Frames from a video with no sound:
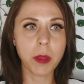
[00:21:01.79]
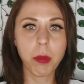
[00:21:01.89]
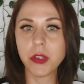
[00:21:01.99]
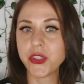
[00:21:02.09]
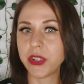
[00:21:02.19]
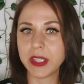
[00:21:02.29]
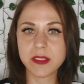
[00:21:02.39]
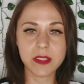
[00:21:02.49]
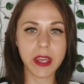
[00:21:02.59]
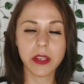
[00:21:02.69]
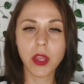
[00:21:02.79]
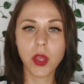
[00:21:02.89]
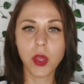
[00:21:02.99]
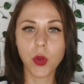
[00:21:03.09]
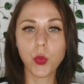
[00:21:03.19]
postulates that
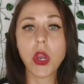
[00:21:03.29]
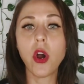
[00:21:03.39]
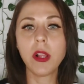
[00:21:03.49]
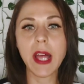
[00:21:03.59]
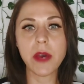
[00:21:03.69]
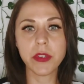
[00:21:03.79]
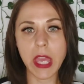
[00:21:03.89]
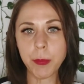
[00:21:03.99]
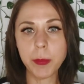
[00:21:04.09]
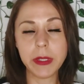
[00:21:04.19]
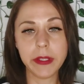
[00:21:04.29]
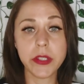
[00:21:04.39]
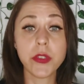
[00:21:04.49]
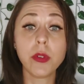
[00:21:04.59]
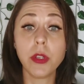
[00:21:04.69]
we all have a
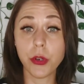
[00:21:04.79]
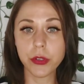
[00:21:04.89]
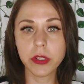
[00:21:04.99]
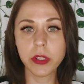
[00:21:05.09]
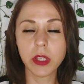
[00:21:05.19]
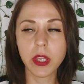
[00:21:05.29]
capability to learn,